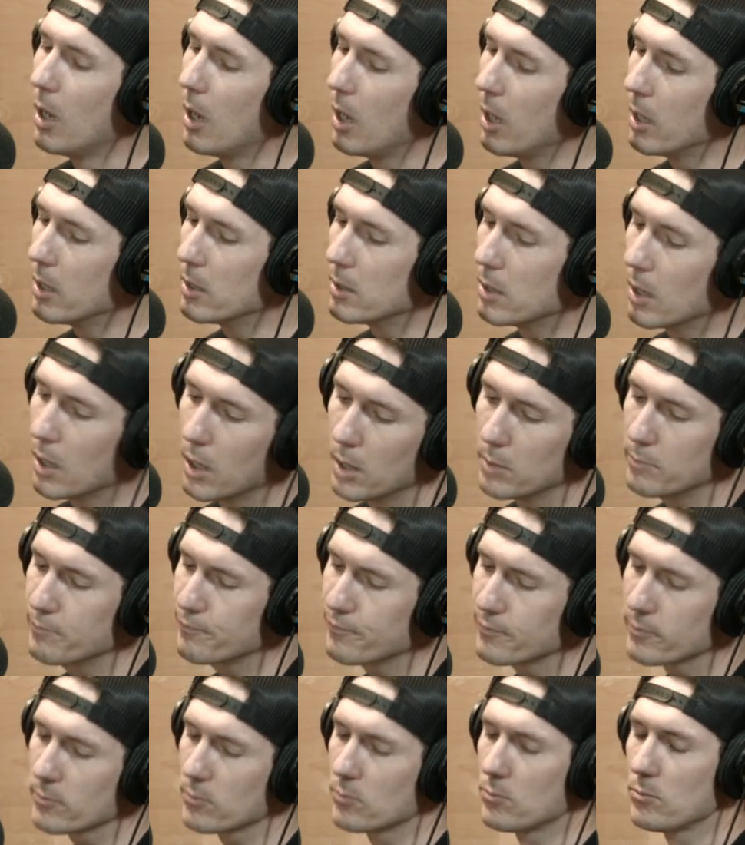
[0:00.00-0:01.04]
And
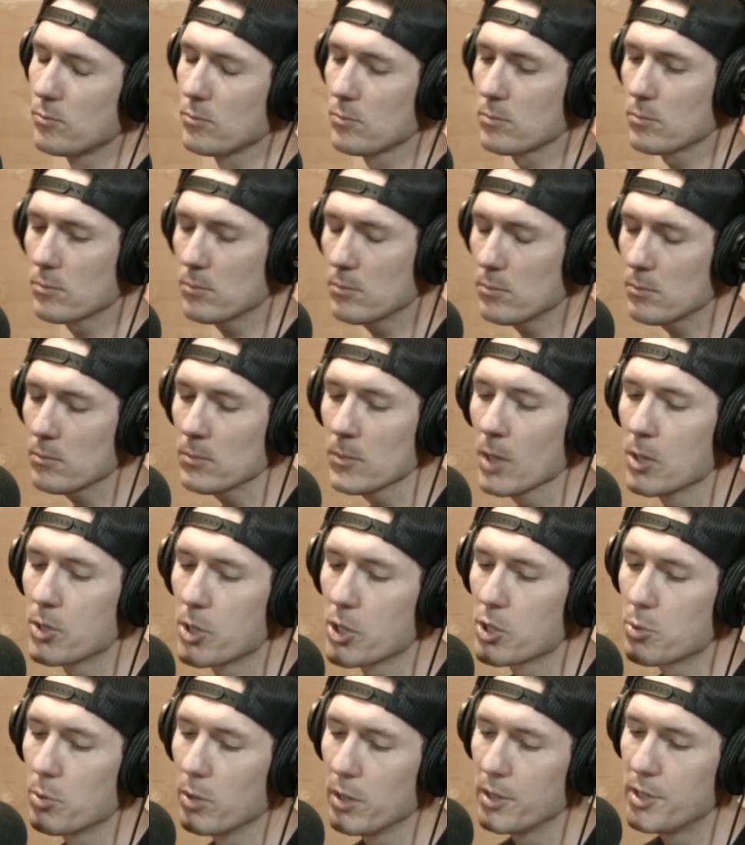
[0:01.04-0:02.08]
so
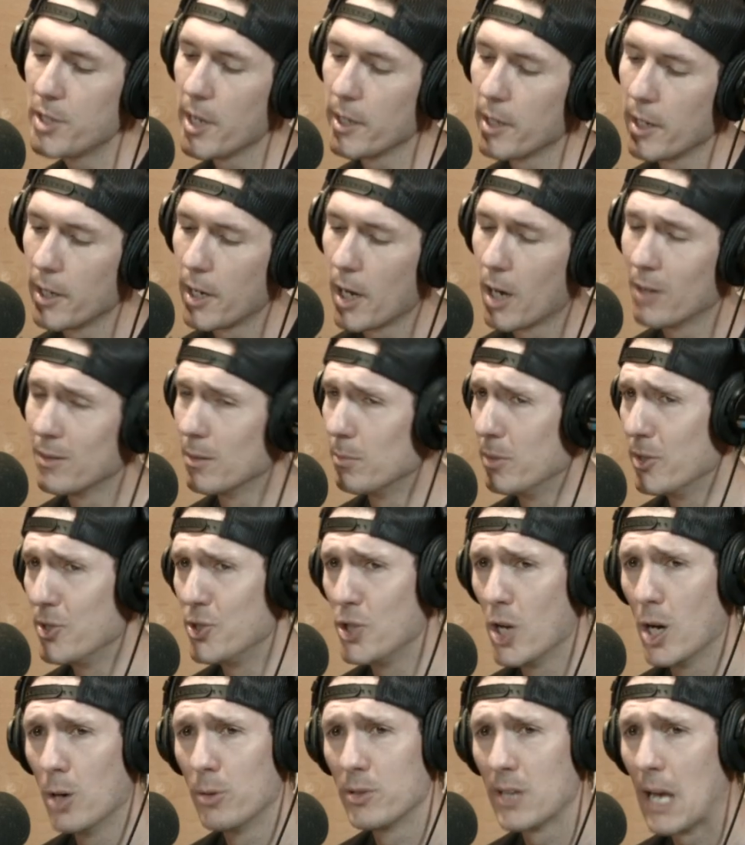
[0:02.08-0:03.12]
he's really taking care of it. But
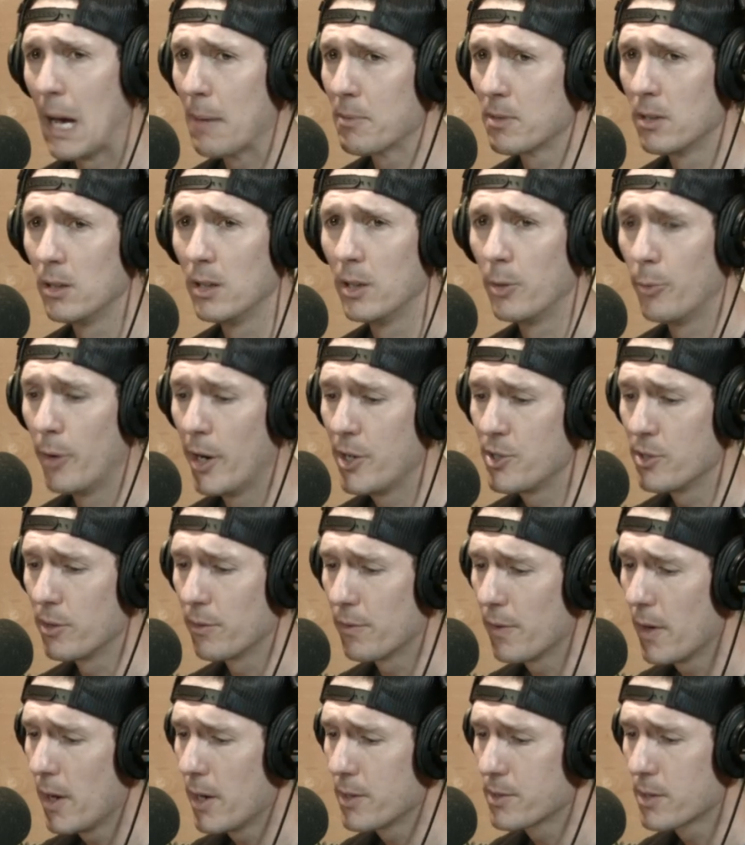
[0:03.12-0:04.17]
Joe is absolutely raging
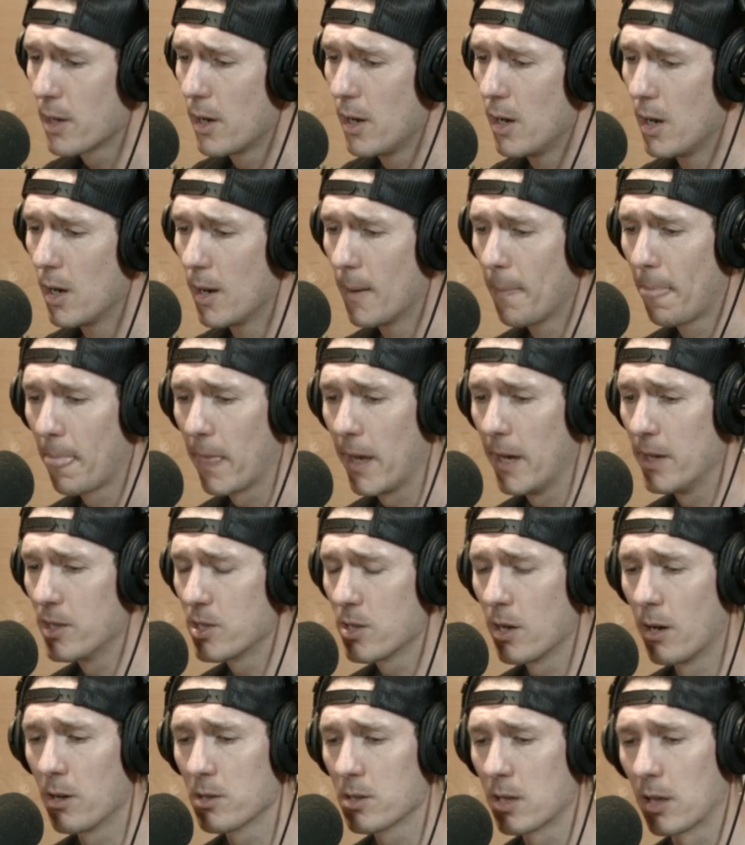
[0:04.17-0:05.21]
face. And
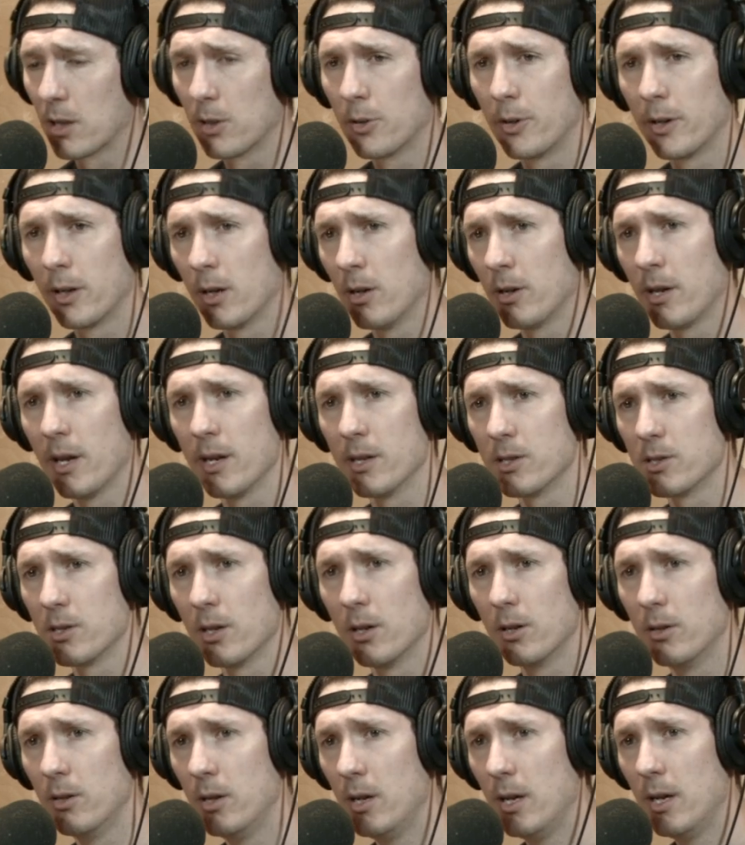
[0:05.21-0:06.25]
so I was like learning, okay, so